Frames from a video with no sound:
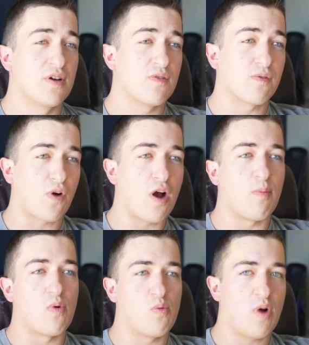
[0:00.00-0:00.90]

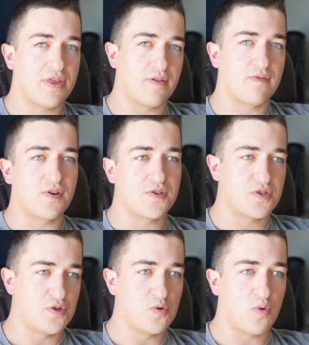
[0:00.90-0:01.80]
from what the first
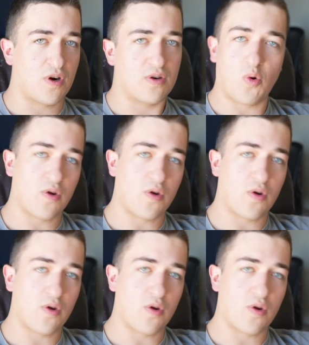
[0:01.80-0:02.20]
2 were, or the